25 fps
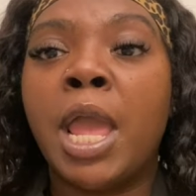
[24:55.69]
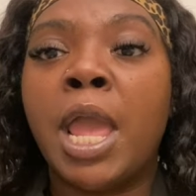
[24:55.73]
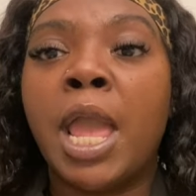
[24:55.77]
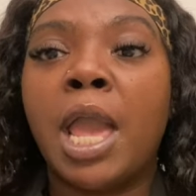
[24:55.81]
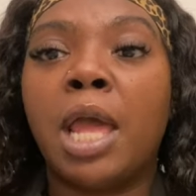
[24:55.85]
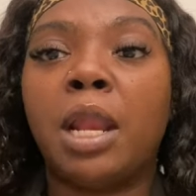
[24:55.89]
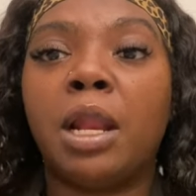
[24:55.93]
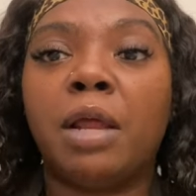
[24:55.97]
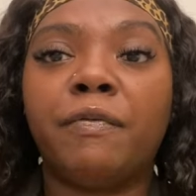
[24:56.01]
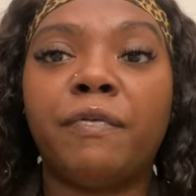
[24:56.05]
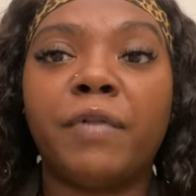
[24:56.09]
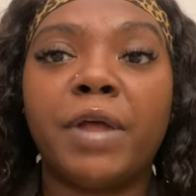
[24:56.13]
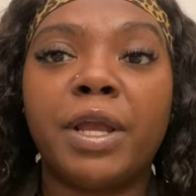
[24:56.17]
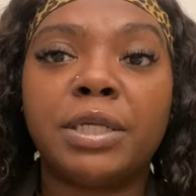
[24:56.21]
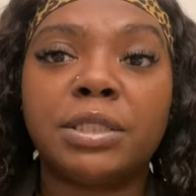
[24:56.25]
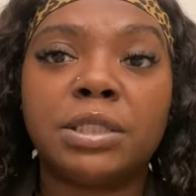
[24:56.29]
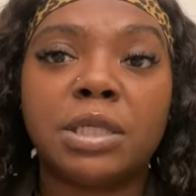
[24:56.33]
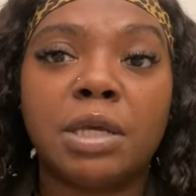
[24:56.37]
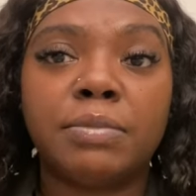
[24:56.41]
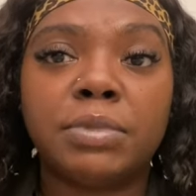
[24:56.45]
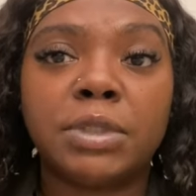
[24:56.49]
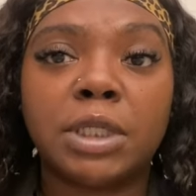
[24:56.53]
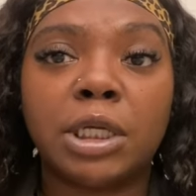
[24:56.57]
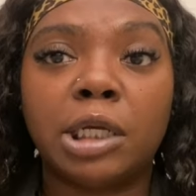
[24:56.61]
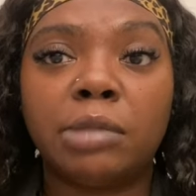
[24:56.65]
And I feel like
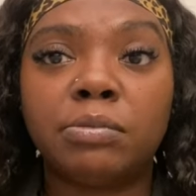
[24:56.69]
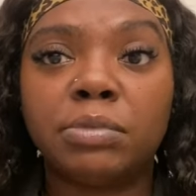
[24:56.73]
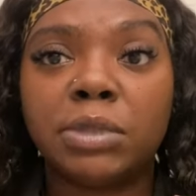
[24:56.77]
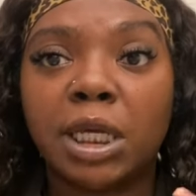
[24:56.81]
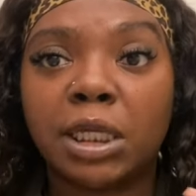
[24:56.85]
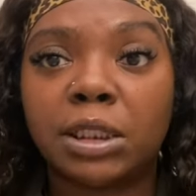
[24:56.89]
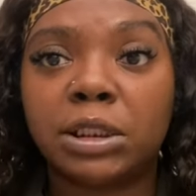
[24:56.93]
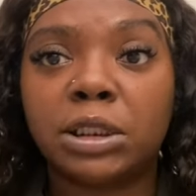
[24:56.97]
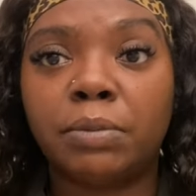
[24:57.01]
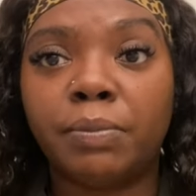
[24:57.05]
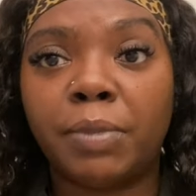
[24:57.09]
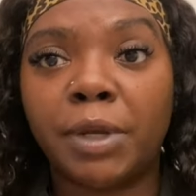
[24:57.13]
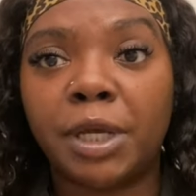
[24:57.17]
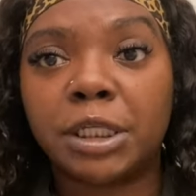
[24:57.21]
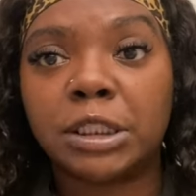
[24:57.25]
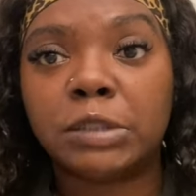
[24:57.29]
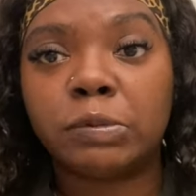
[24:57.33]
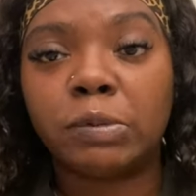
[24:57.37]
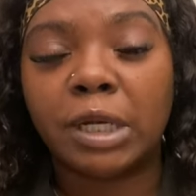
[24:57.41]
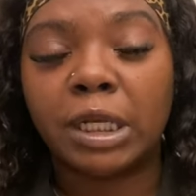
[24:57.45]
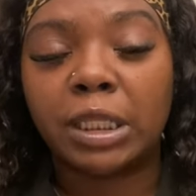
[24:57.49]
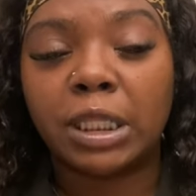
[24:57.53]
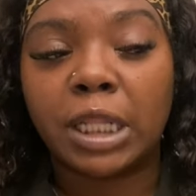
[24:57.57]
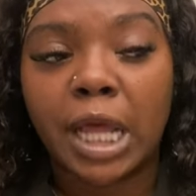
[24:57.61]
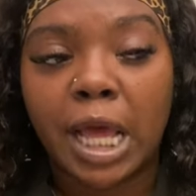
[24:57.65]
sometimes that's the best
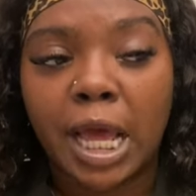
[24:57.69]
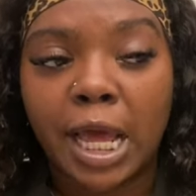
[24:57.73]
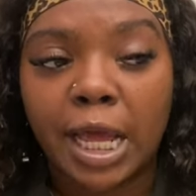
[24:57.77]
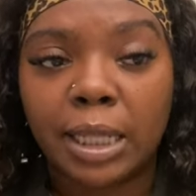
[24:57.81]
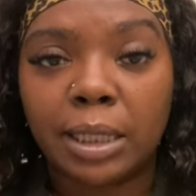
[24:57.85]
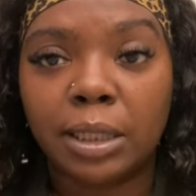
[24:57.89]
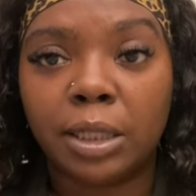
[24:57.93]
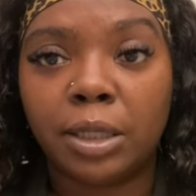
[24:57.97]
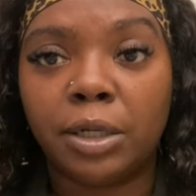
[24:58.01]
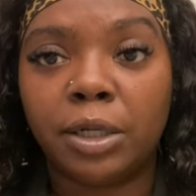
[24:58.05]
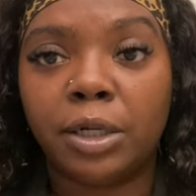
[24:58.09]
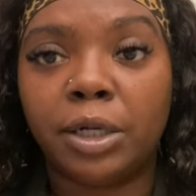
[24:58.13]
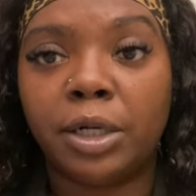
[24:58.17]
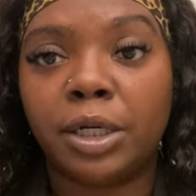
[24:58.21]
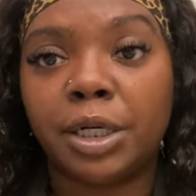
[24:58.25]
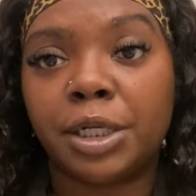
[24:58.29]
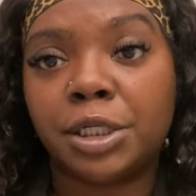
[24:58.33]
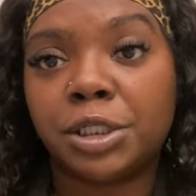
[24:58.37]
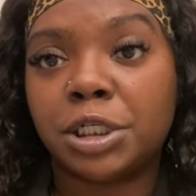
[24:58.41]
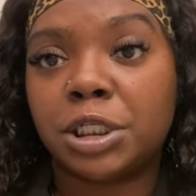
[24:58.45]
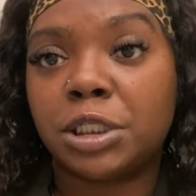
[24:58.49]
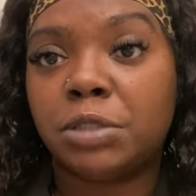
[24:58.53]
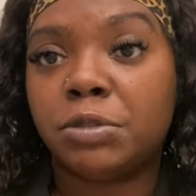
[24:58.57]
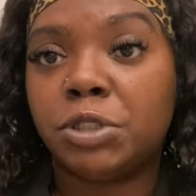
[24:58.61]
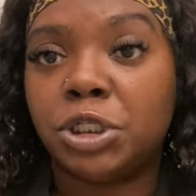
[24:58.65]
way that I learn is
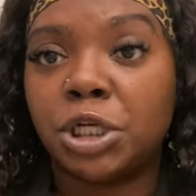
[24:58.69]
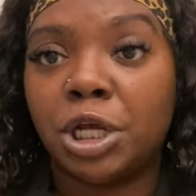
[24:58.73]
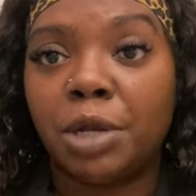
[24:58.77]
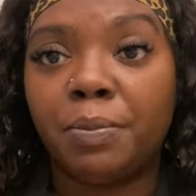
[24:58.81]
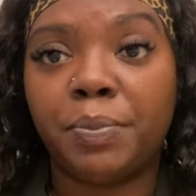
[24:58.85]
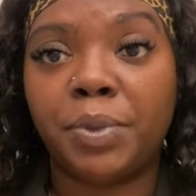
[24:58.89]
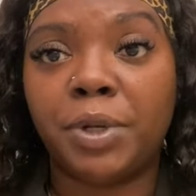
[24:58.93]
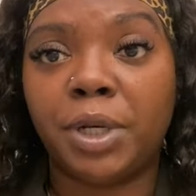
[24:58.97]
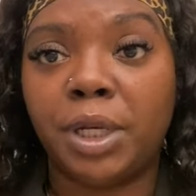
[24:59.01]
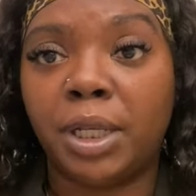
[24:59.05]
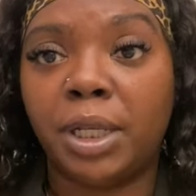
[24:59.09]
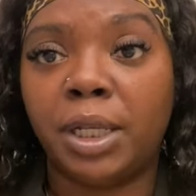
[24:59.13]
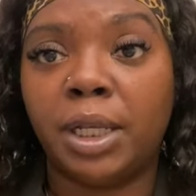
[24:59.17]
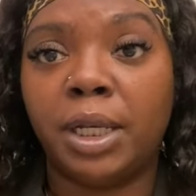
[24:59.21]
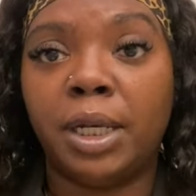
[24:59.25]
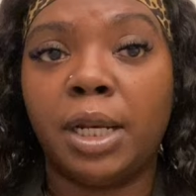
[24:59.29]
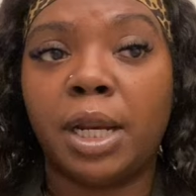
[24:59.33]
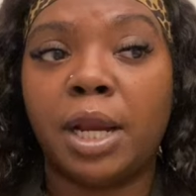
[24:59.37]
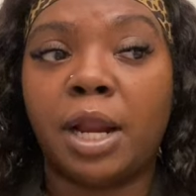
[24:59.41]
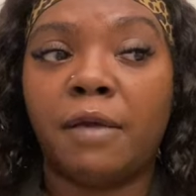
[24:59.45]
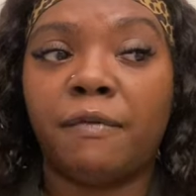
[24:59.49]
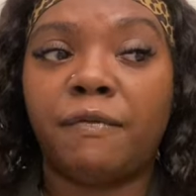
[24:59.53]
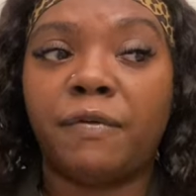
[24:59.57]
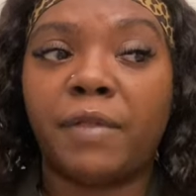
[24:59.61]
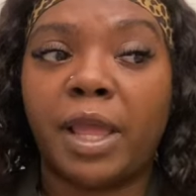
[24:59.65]
just jumping in. And
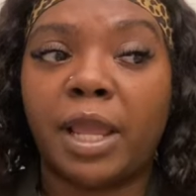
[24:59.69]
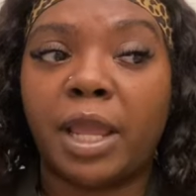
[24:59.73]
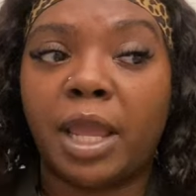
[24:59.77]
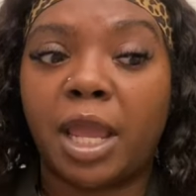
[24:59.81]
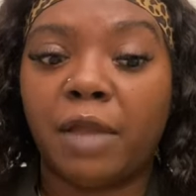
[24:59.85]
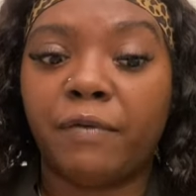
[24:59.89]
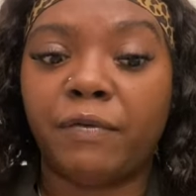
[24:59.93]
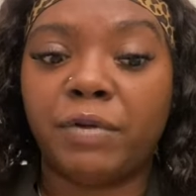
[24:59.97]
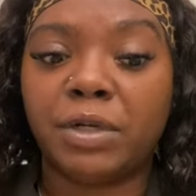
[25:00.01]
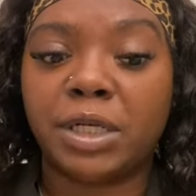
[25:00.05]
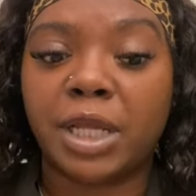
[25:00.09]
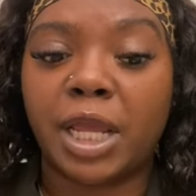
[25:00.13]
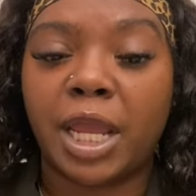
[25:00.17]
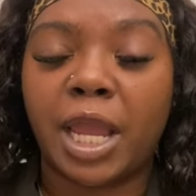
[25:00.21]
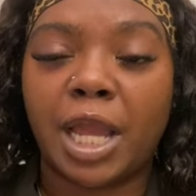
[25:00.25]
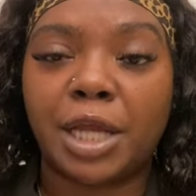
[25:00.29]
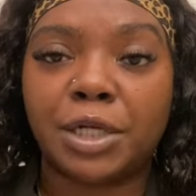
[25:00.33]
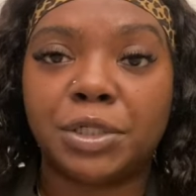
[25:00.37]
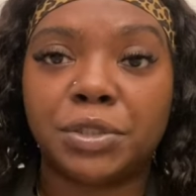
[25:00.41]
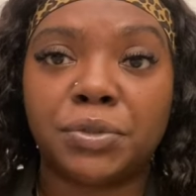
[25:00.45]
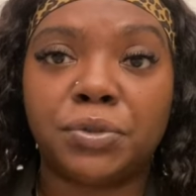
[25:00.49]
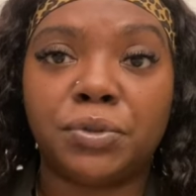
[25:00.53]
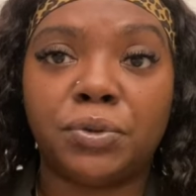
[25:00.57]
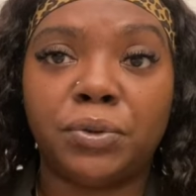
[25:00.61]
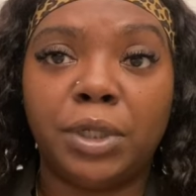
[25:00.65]
I feel like every day I
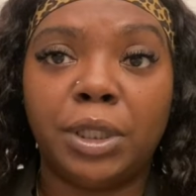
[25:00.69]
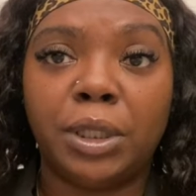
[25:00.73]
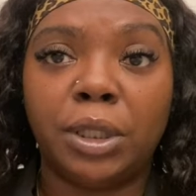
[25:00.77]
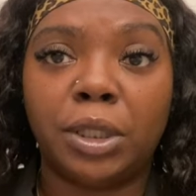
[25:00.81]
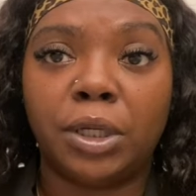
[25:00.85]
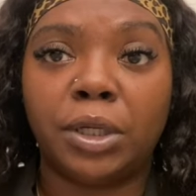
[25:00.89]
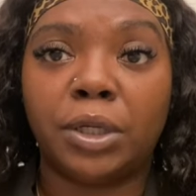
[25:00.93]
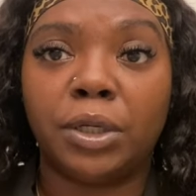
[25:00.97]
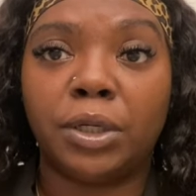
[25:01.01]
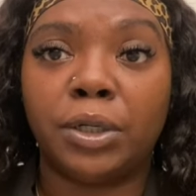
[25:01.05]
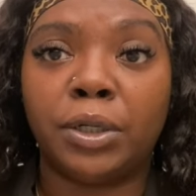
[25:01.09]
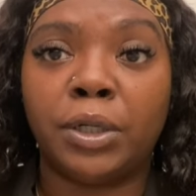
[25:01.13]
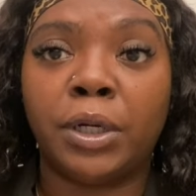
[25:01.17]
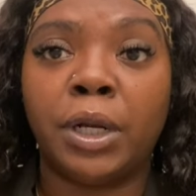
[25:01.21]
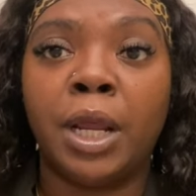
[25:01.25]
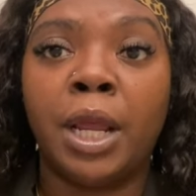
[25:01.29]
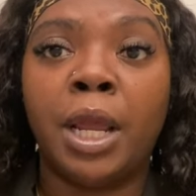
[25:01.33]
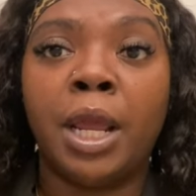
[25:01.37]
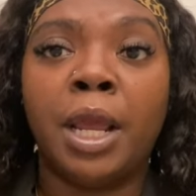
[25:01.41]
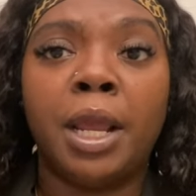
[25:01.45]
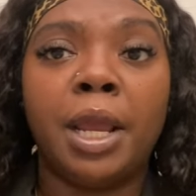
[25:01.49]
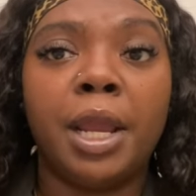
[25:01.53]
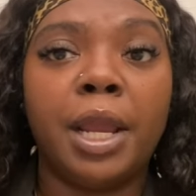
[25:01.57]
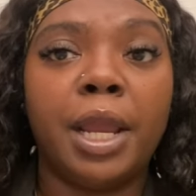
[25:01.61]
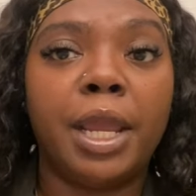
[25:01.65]
truly learn
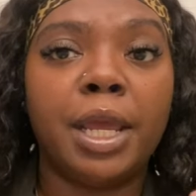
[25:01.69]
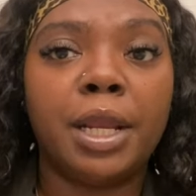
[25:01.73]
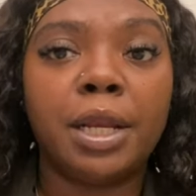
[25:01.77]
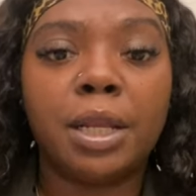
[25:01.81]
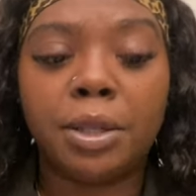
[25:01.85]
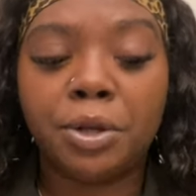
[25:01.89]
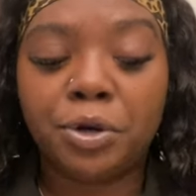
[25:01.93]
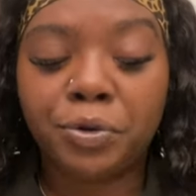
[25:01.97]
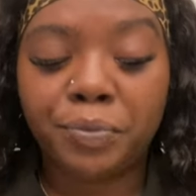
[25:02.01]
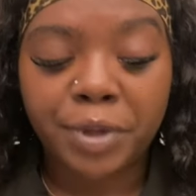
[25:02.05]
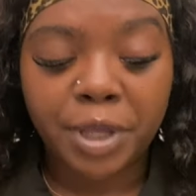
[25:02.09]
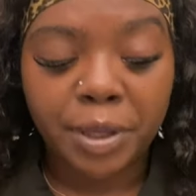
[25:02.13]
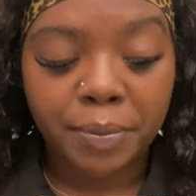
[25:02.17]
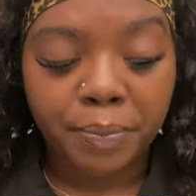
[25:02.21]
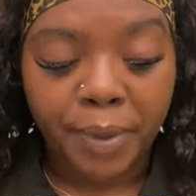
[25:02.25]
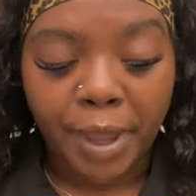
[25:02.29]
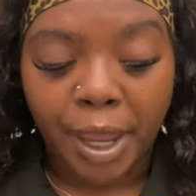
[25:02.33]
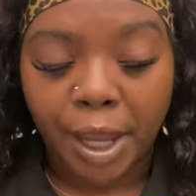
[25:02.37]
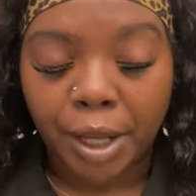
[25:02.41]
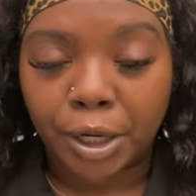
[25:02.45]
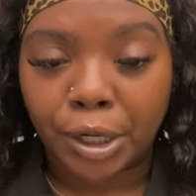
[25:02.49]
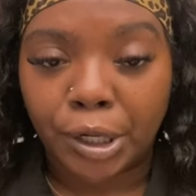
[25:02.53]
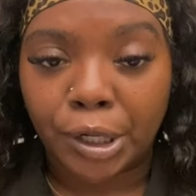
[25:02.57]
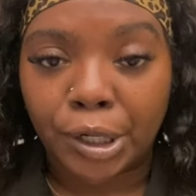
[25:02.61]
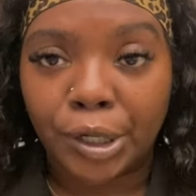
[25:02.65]
and get a little bit
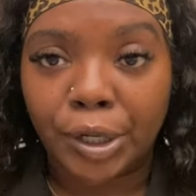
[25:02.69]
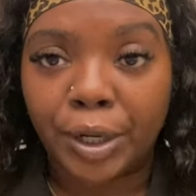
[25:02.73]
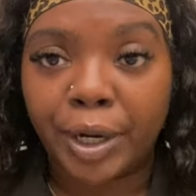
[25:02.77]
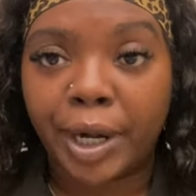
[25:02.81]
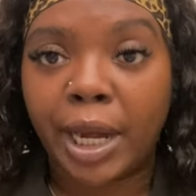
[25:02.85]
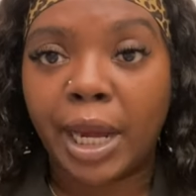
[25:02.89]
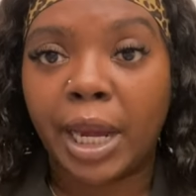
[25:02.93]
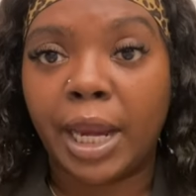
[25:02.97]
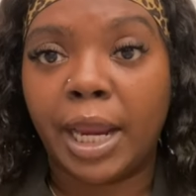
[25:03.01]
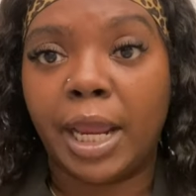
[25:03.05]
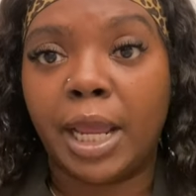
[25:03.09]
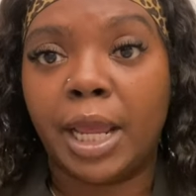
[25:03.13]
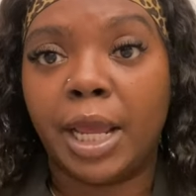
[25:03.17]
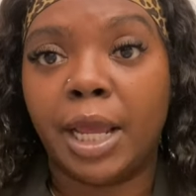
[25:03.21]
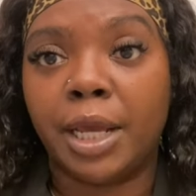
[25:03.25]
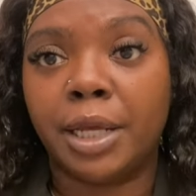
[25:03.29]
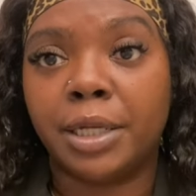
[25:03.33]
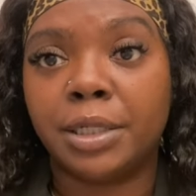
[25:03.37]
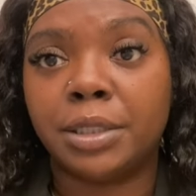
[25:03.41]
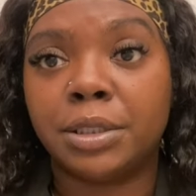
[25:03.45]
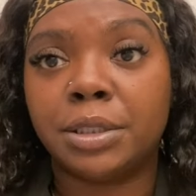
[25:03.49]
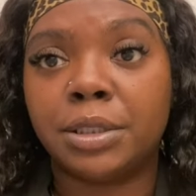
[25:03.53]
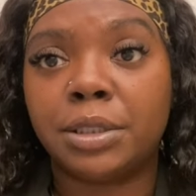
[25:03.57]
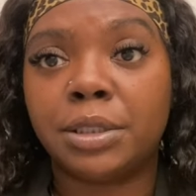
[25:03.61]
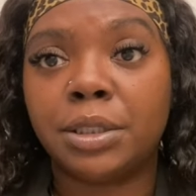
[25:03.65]
better.
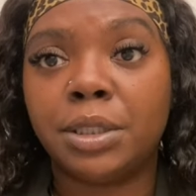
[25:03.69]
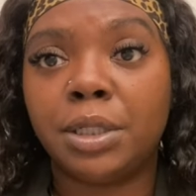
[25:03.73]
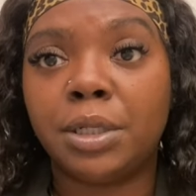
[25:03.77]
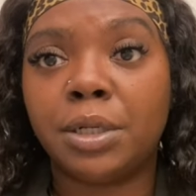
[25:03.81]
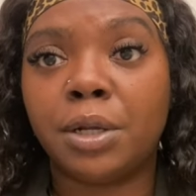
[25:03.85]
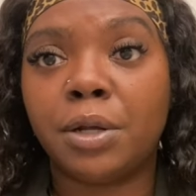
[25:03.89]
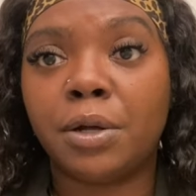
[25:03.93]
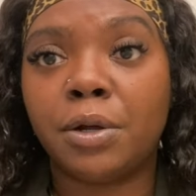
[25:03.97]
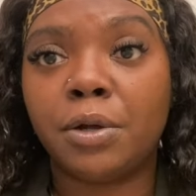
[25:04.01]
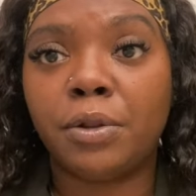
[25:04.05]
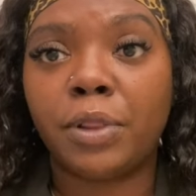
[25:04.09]
And, you know,